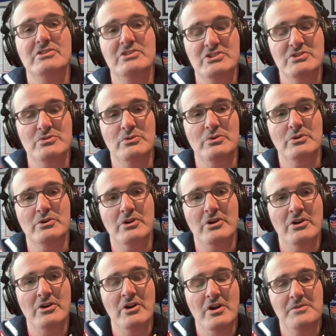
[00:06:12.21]

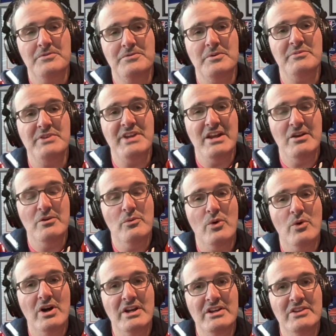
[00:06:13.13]
scorer from day
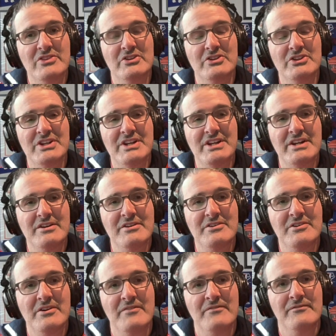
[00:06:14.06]
one in the
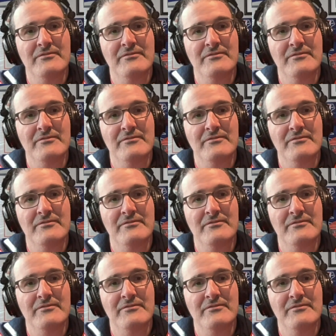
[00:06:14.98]
league